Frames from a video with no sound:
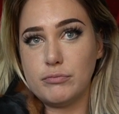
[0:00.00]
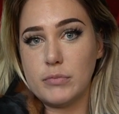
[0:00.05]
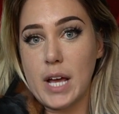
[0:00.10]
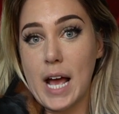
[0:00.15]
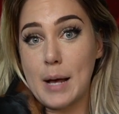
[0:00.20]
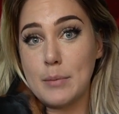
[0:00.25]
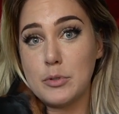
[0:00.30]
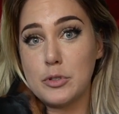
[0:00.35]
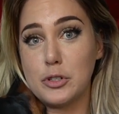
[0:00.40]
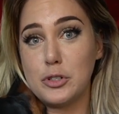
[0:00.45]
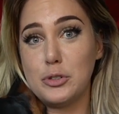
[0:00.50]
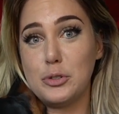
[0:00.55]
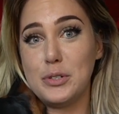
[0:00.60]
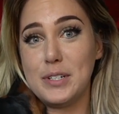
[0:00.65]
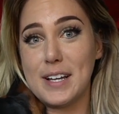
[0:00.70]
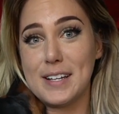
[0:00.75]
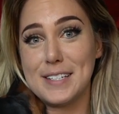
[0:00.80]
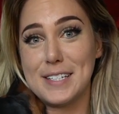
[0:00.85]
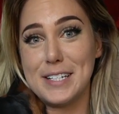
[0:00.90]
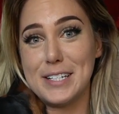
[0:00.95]
absolutely
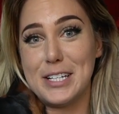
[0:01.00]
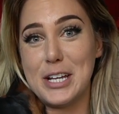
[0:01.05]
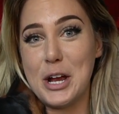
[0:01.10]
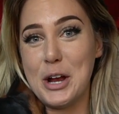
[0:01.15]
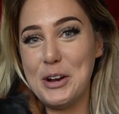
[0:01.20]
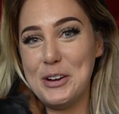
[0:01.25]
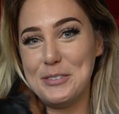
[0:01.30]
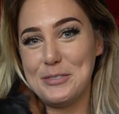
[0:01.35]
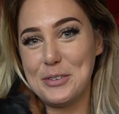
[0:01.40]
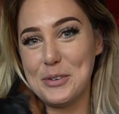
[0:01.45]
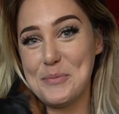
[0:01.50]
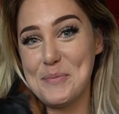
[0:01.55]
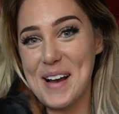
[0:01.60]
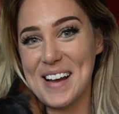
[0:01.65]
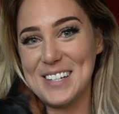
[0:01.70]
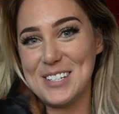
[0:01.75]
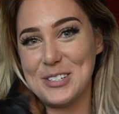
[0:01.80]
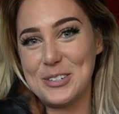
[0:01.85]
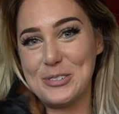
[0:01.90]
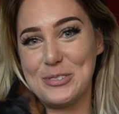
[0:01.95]
necessary for
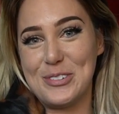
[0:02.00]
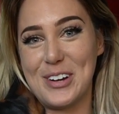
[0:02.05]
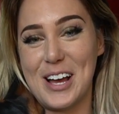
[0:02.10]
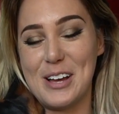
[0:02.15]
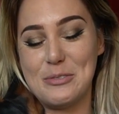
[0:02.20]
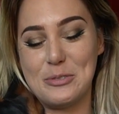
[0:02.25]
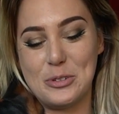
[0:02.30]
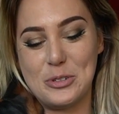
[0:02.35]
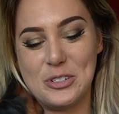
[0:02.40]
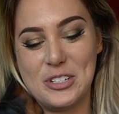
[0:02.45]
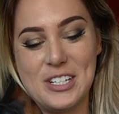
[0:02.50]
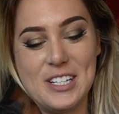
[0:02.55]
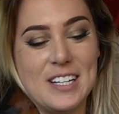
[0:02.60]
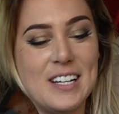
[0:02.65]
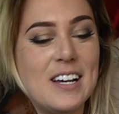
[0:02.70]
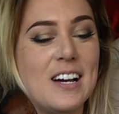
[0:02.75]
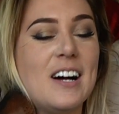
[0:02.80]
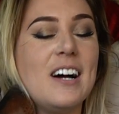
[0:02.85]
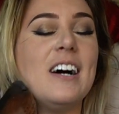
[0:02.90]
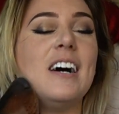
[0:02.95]
my survival.
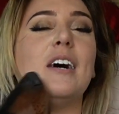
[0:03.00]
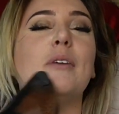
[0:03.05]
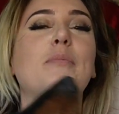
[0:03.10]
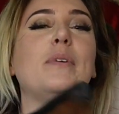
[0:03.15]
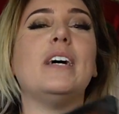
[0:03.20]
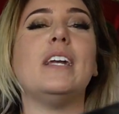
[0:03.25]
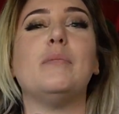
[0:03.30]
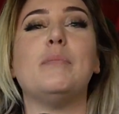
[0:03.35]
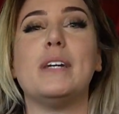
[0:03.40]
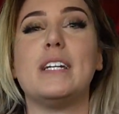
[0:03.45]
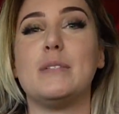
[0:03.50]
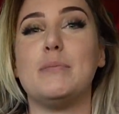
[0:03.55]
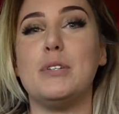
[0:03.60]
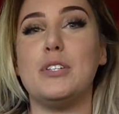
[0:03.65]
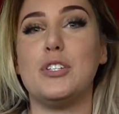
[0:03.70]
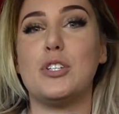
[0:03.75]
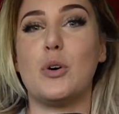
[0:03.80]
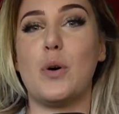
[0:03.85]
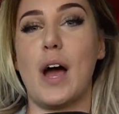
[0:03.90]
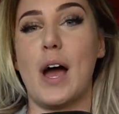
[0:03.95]
And it makes
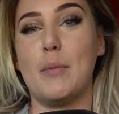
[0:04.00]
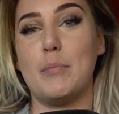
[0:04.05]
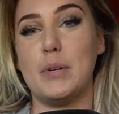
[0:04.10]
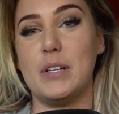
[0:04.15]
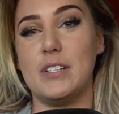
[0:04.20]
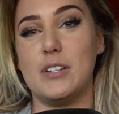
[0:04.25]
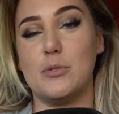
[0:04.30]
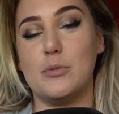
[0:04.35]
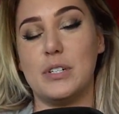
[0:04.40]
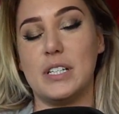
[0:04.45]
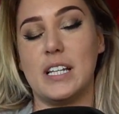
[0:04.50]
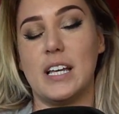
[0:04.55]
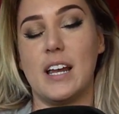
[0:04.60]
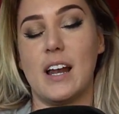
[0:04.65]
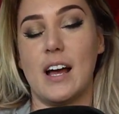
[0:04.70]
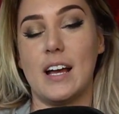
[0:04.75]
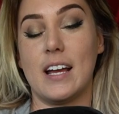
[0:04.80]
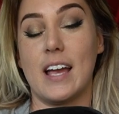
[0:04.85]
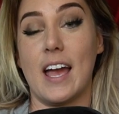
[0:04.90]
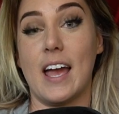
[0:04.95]
me so happy knowing
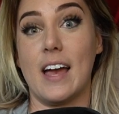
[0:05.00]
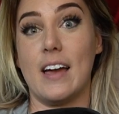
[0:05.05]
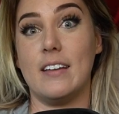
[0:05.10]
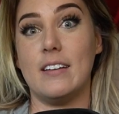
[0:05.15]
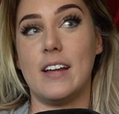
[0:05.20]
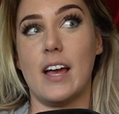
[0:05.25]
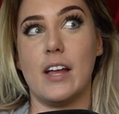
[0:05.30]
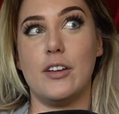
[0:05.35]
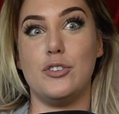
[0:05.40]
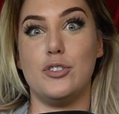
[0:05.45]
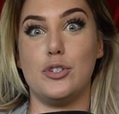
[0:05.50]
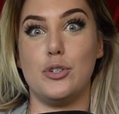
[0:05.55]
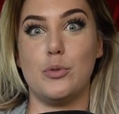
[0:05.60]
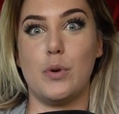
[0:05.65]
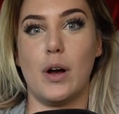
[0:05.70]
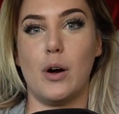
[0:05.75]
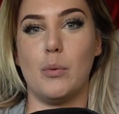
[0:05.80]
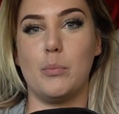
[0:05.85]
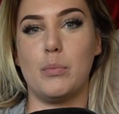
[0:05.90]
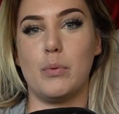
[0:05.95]
that I can and do
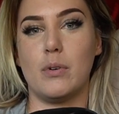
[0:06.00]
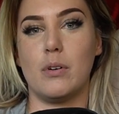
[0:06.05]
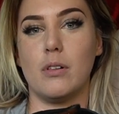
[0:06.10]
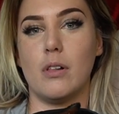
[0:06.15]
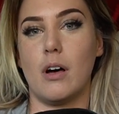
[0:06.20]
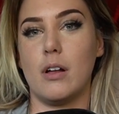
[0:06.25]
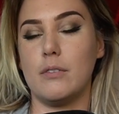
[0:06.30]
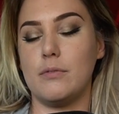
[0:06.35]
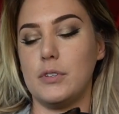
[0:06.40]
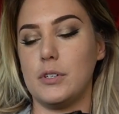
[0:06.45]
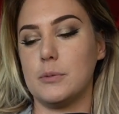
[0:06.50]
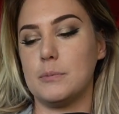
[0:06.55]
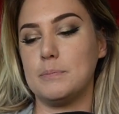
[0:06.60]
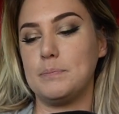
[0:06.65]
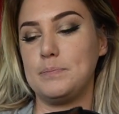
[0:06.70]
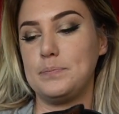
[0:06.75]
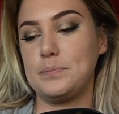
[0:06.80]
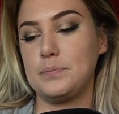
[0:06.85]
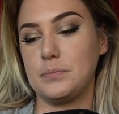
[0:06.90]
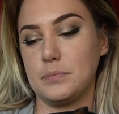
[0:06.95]
help a lot of you.
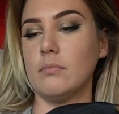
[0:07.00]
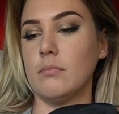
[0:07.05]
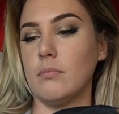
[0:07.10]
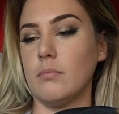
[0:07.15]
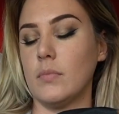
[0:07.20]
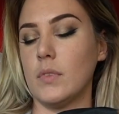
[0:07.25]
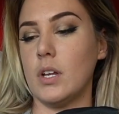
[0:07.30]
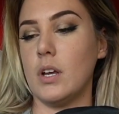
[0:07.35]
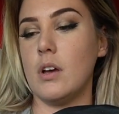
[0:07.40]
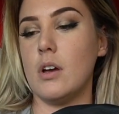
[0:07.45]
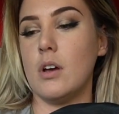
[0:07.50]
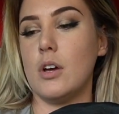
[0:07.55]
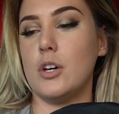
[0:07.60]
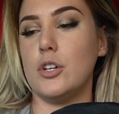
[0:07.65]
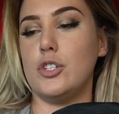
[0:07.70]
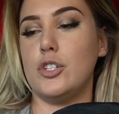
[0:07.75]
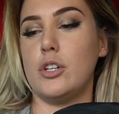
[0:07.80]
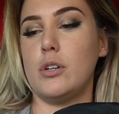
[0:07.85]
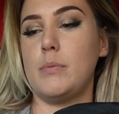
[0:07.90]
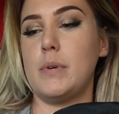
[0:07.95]

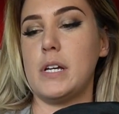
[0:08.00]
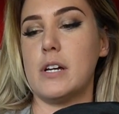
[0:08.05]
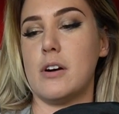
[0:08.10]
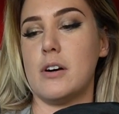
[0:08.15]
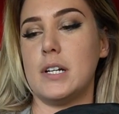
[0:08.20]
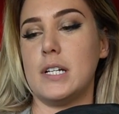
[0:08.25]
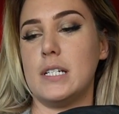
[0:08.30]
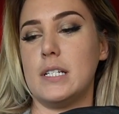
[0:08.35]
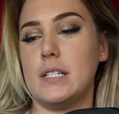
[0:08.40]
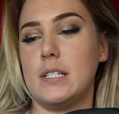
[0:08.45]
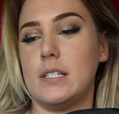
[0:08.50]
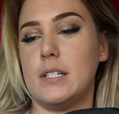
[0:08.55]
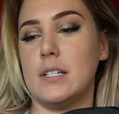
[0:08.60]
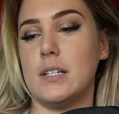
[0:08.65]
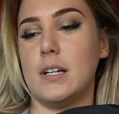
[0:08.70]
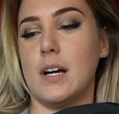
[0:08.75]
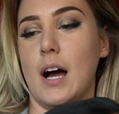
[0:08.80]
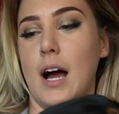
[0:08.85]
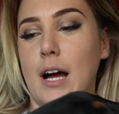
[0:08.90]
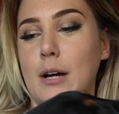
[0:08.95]
To be
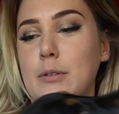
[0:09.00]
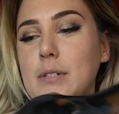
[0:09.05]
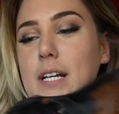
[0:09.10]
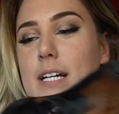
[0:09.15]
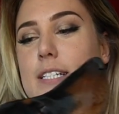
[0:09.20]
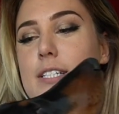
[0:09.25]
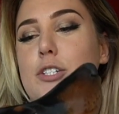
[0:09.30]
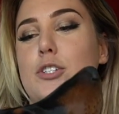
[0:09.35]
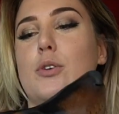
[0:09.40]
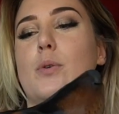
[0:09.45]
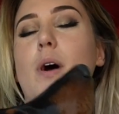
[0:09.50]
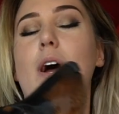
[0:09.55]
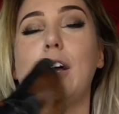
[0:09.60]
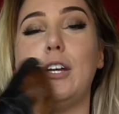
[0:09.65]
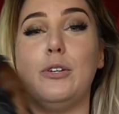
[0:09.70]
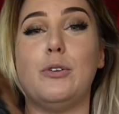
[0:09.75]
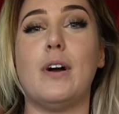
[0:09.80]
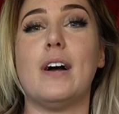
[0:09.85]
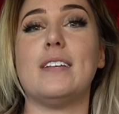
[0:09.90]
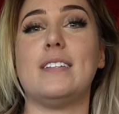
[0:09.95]
honest, I would like to know how
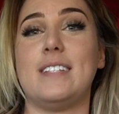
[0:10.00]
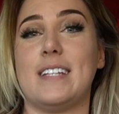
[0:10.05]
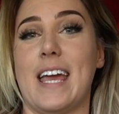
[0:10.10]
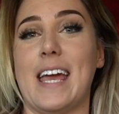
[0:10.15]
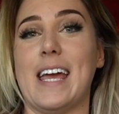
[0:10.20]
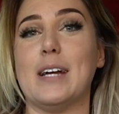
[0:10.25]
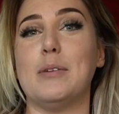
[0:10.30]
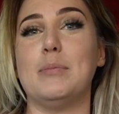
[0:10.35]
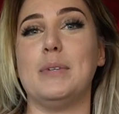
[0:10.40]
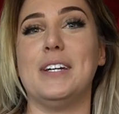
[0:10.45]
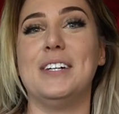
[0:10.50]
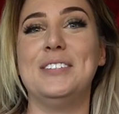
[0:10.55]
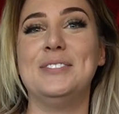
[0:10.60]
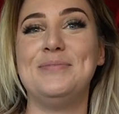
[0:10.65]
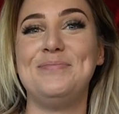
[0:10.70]
you got scammed.